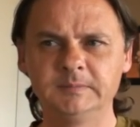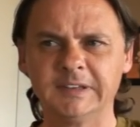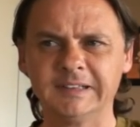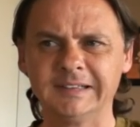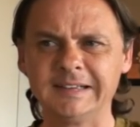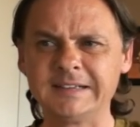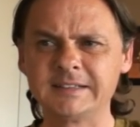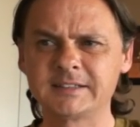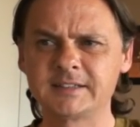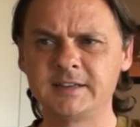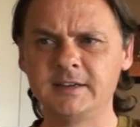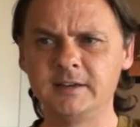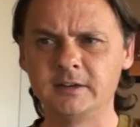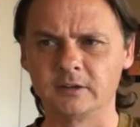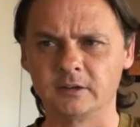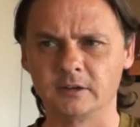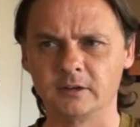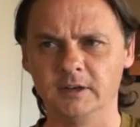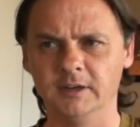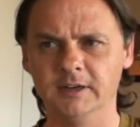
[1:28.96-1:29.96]
Linked
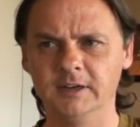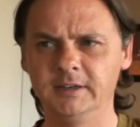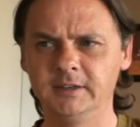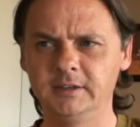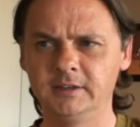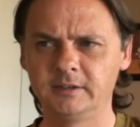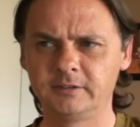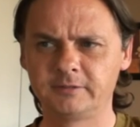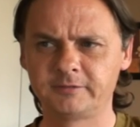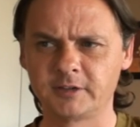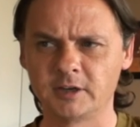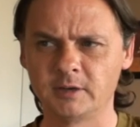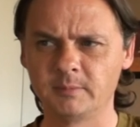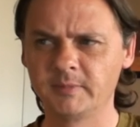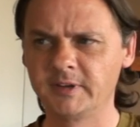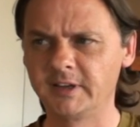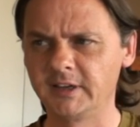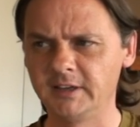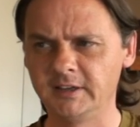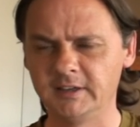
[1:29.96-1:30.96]
here
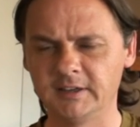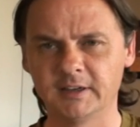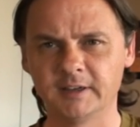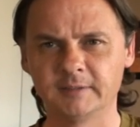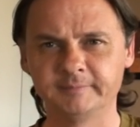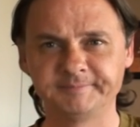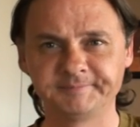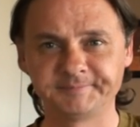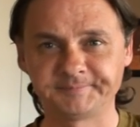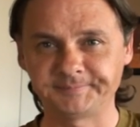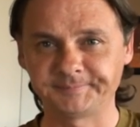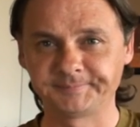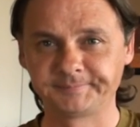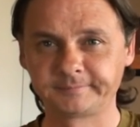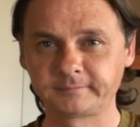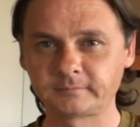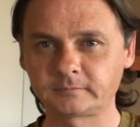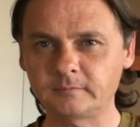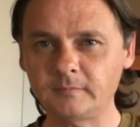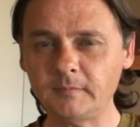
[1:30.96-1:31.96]
from the
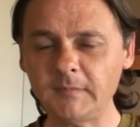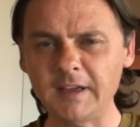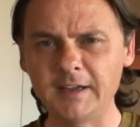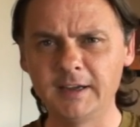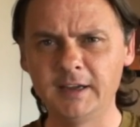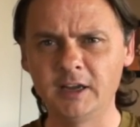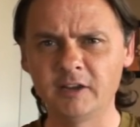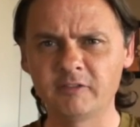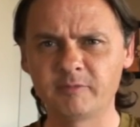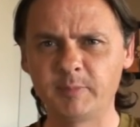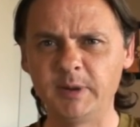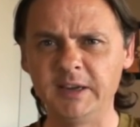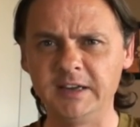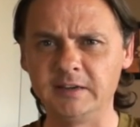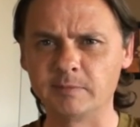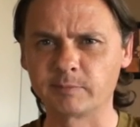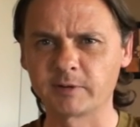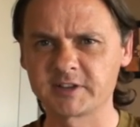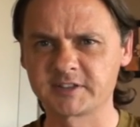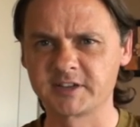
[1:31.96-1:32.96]

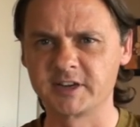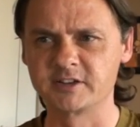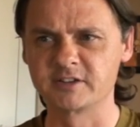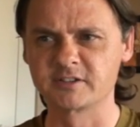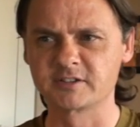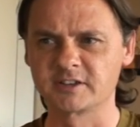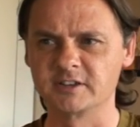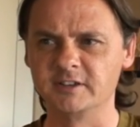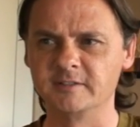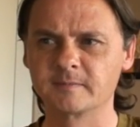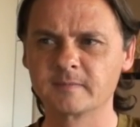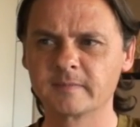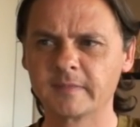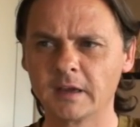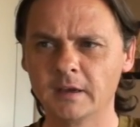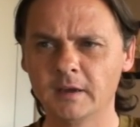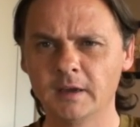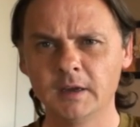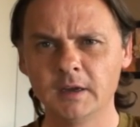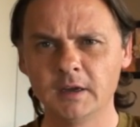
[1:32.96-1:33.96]
AFP press agency.
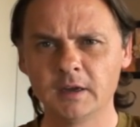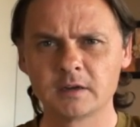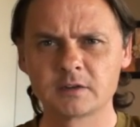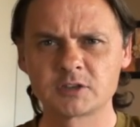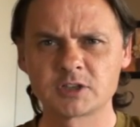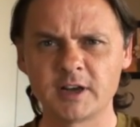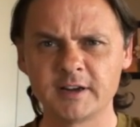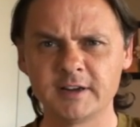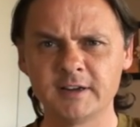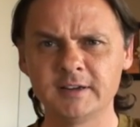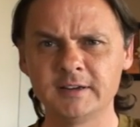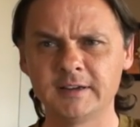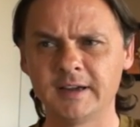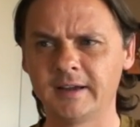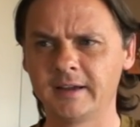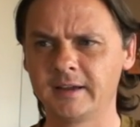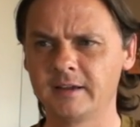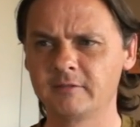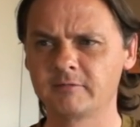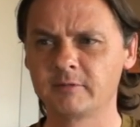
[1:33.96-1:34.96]
China,
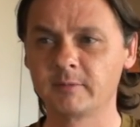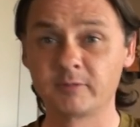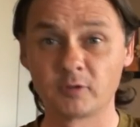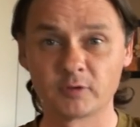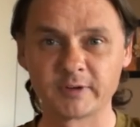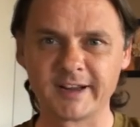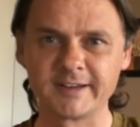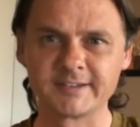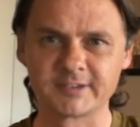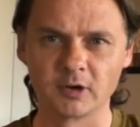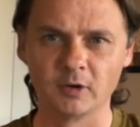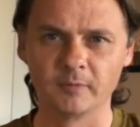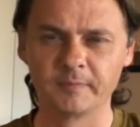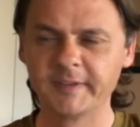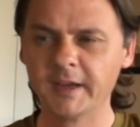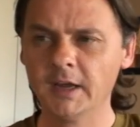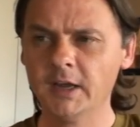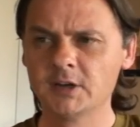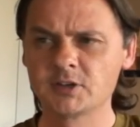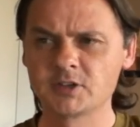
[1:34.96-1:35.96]
from 4 days ago,
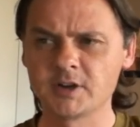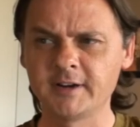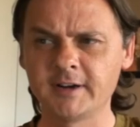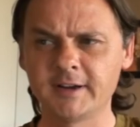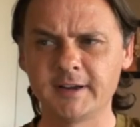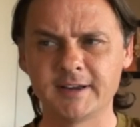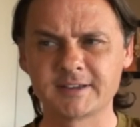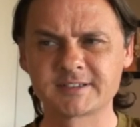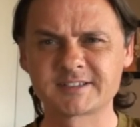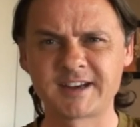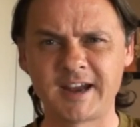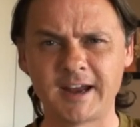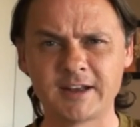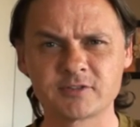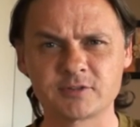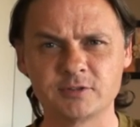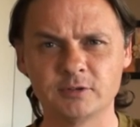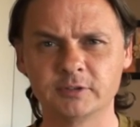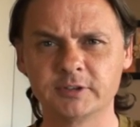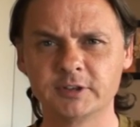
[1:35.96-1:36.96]
China has
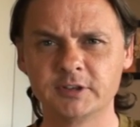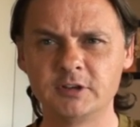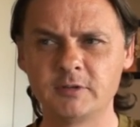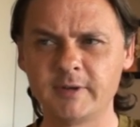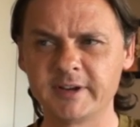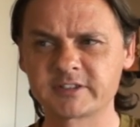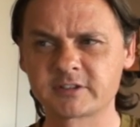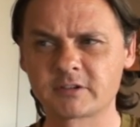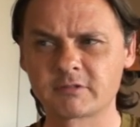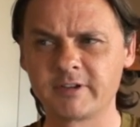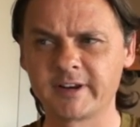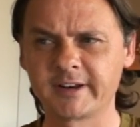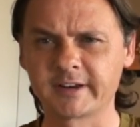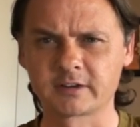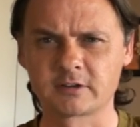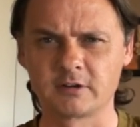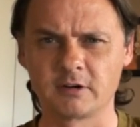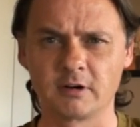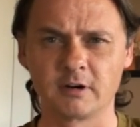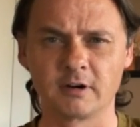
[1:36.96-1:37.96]
cancelled US
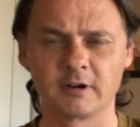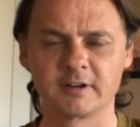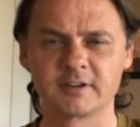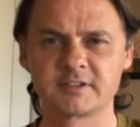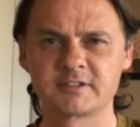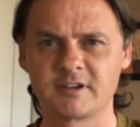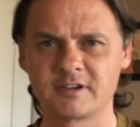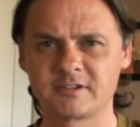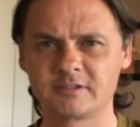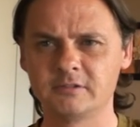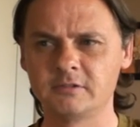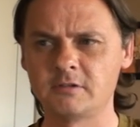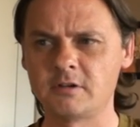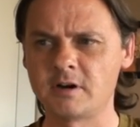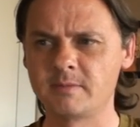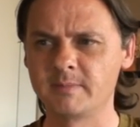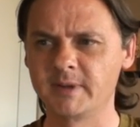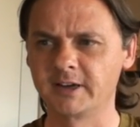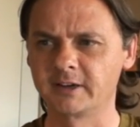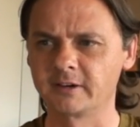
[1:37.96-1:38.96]
credit card, says
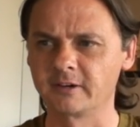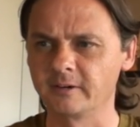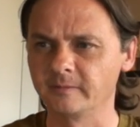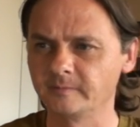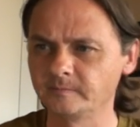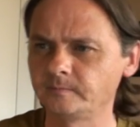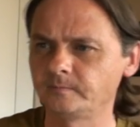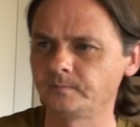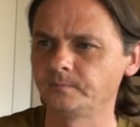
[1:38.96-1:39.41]
lawmaker.